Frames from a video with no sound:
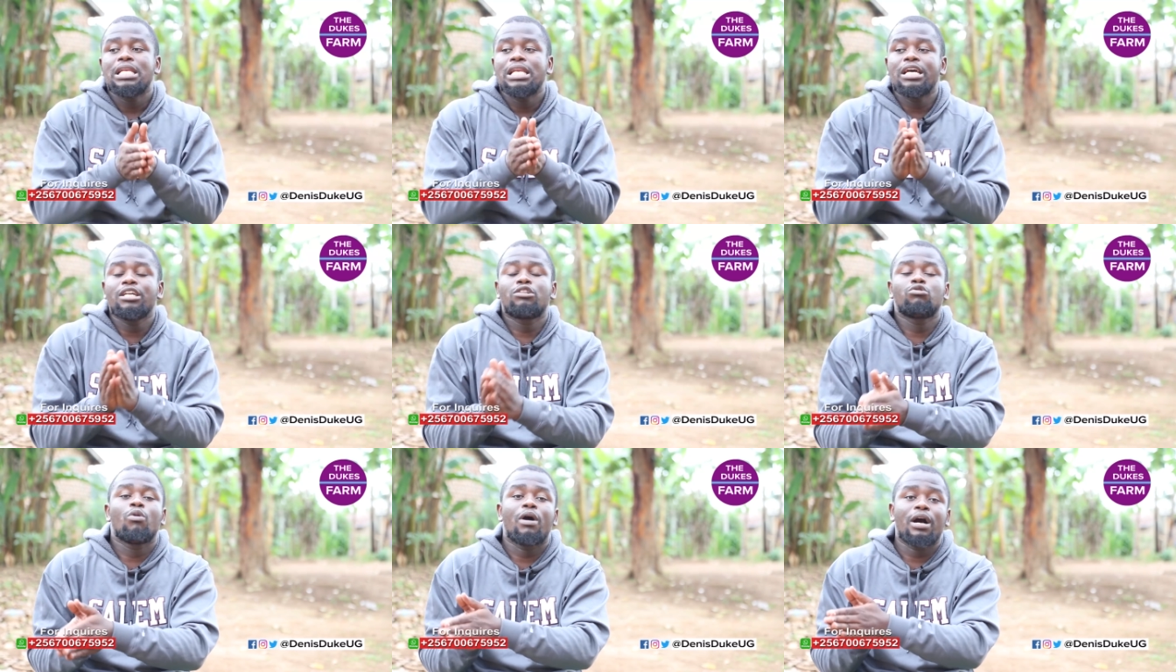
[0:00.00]

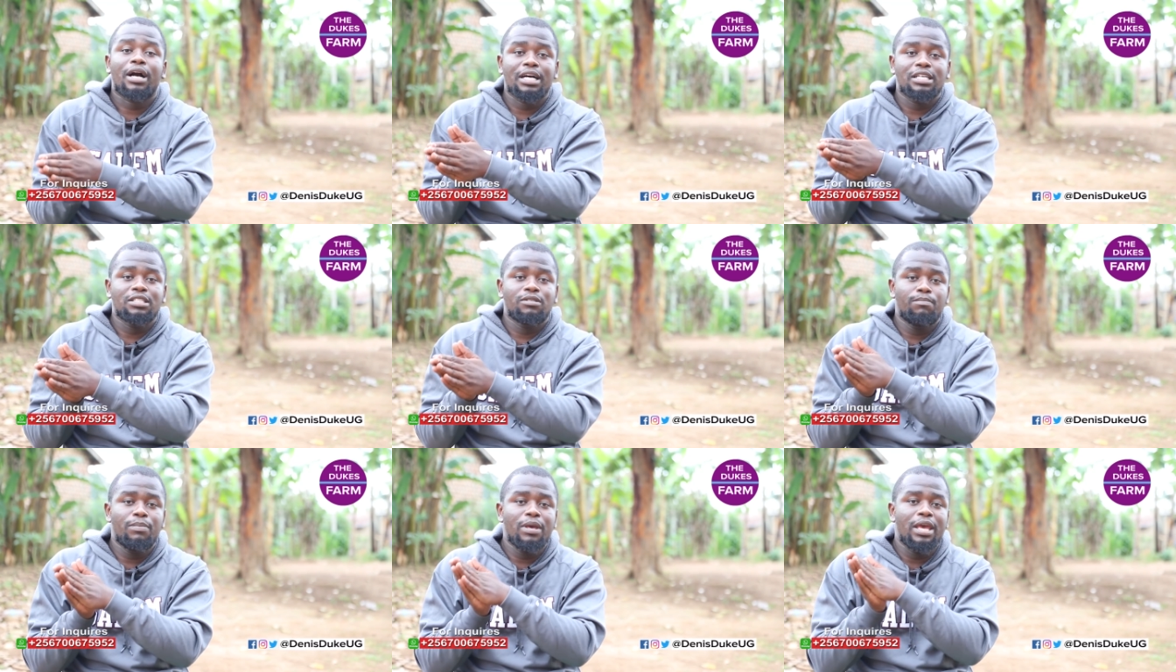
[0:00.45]
Let
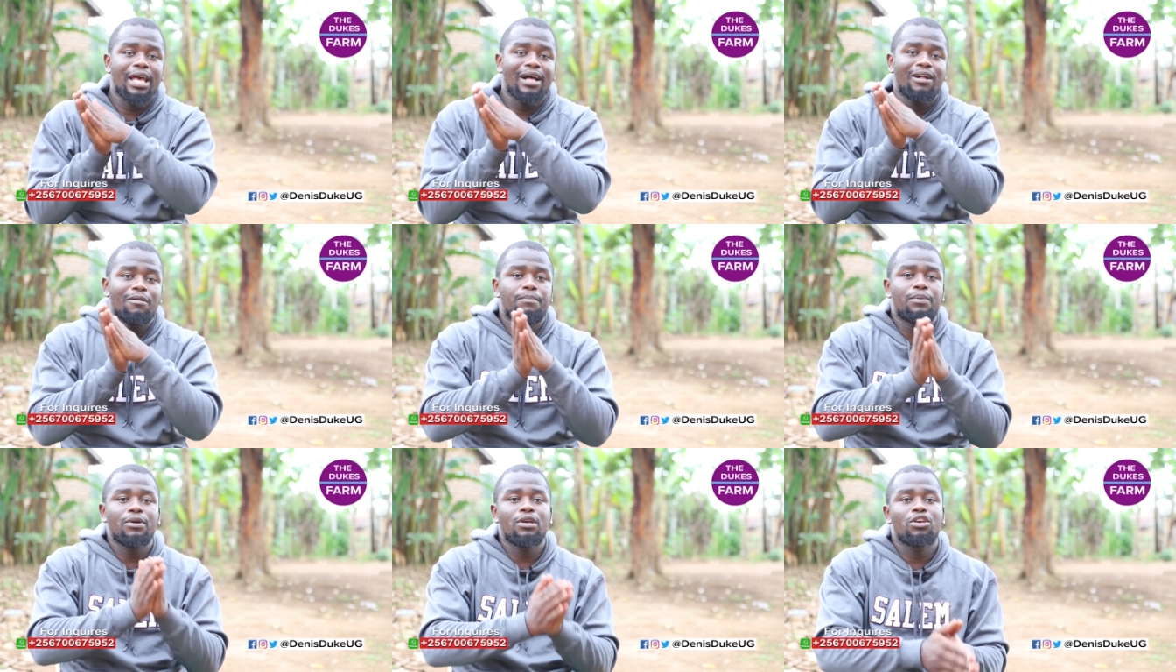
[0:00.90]
workers be
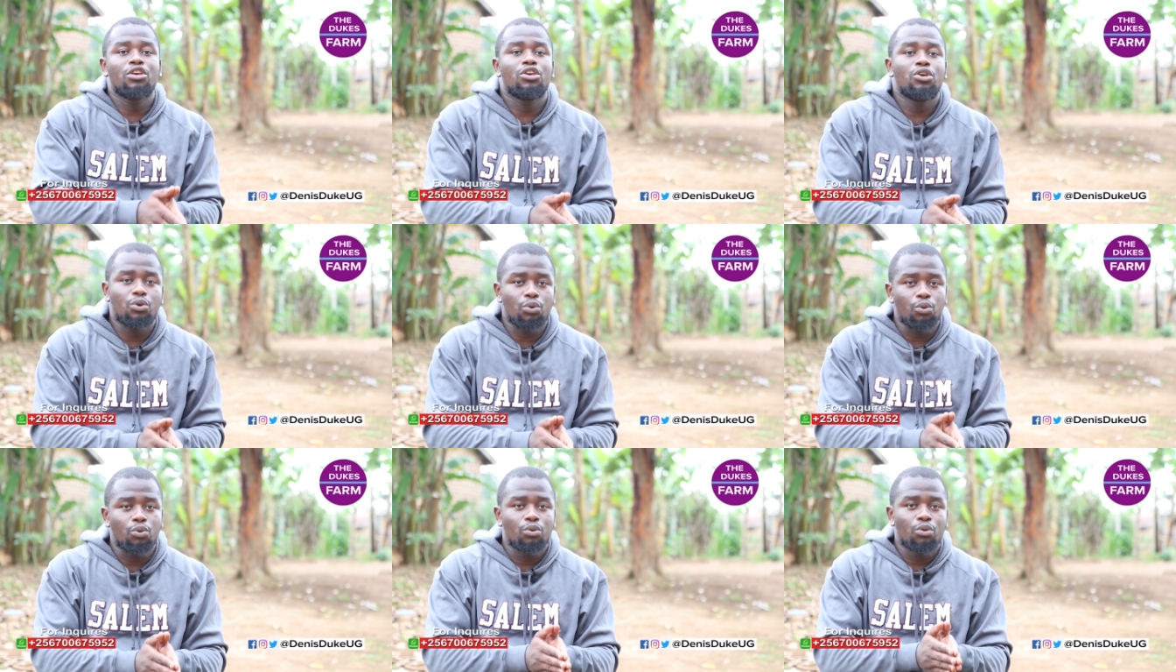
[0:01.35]
helping
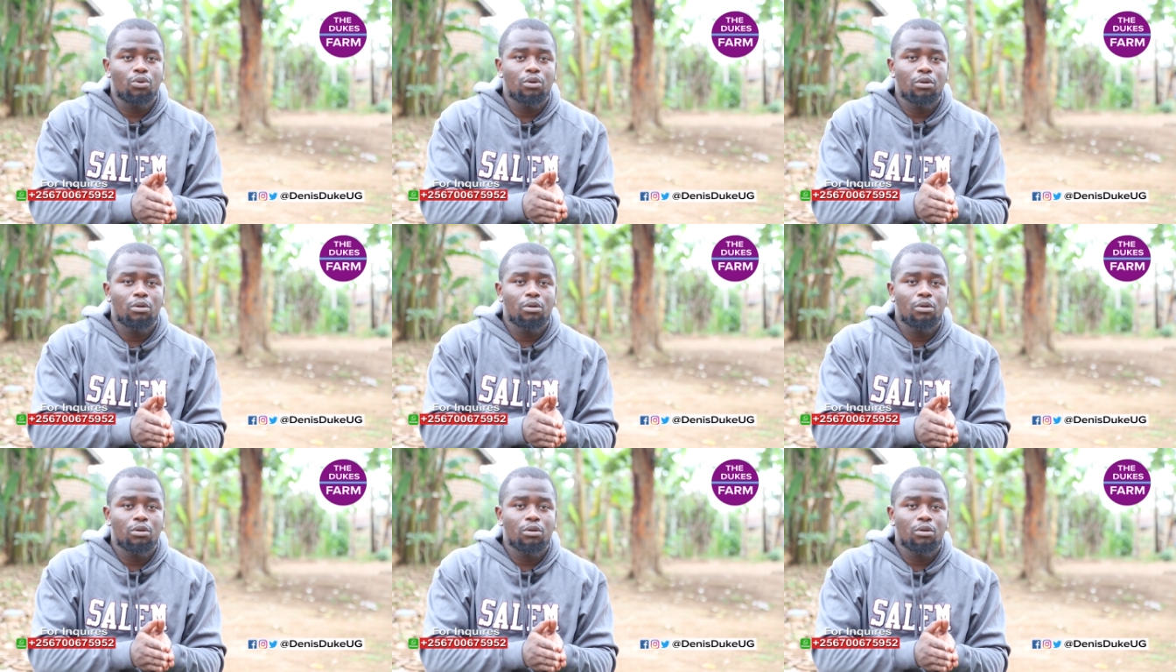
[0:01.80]
you.